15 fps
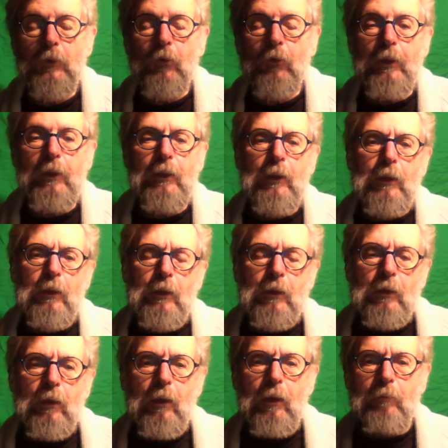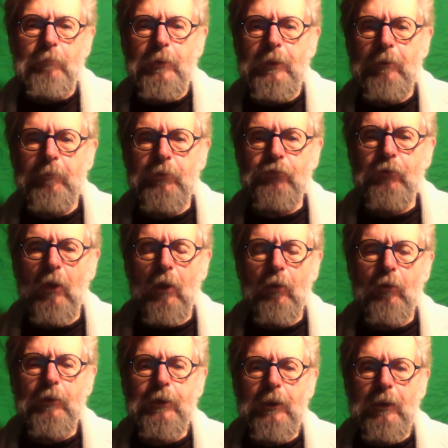Okay, my name is
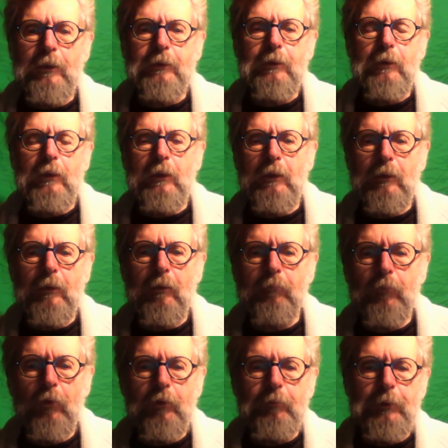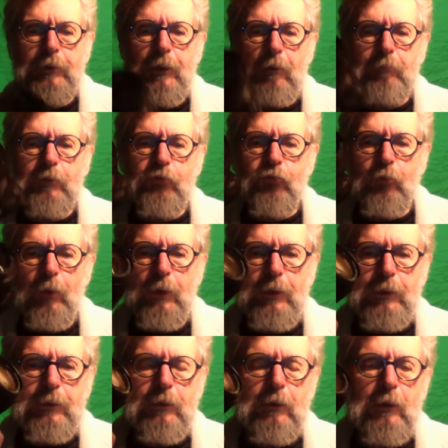Karl Kindt, and I'm going to be
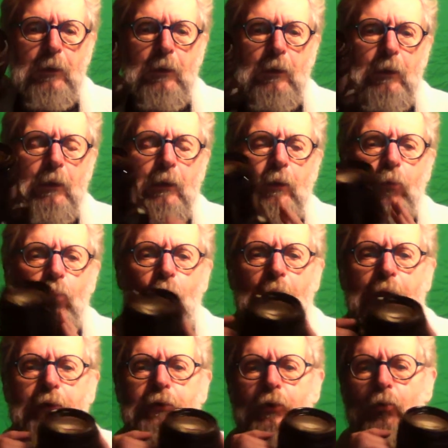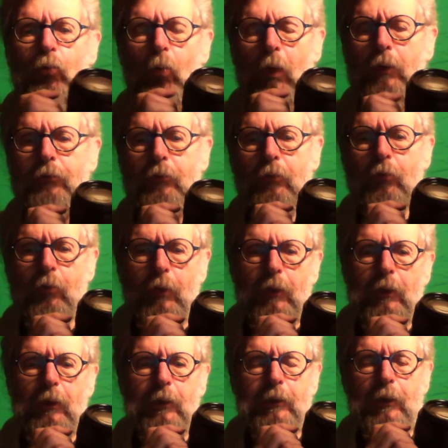demonstrating when you want to
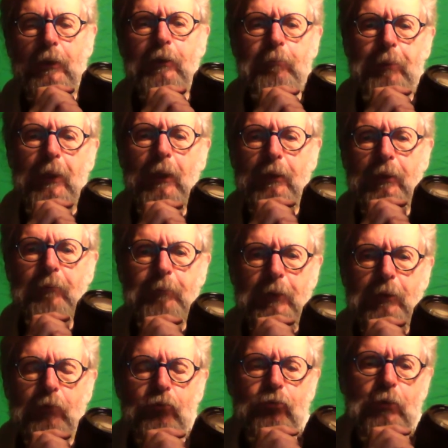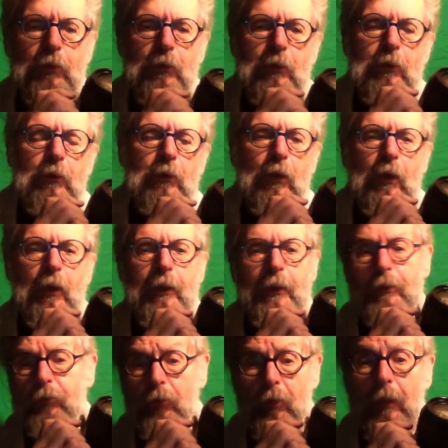create a gigapan image,
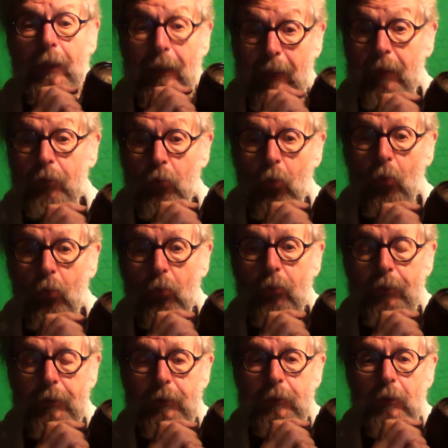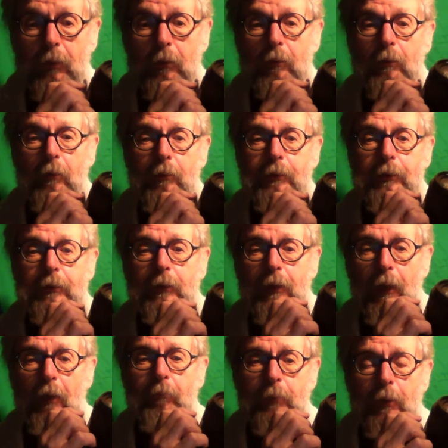and you're going to handhold the
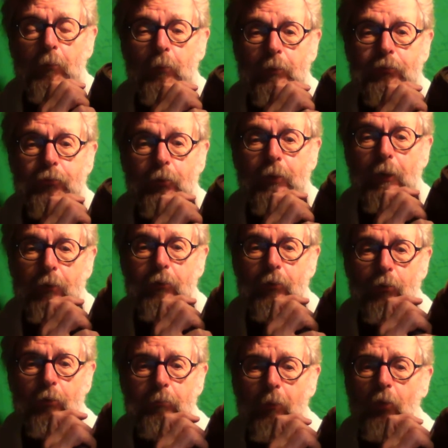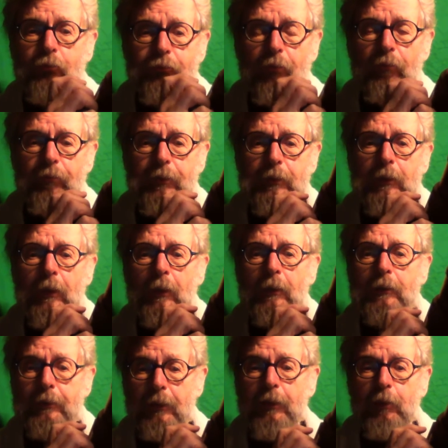camera, which you can do. In most of the
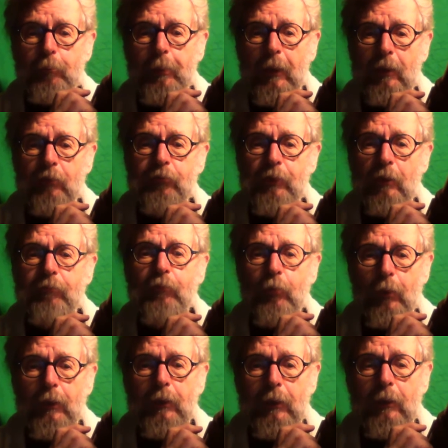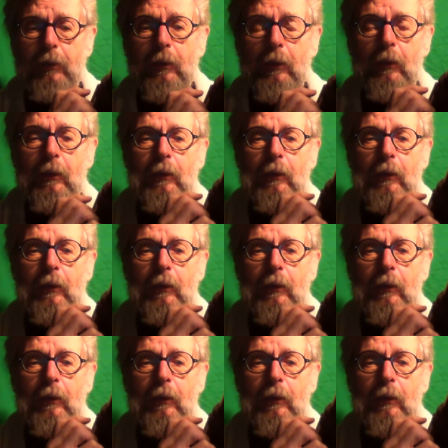gigapans I've created,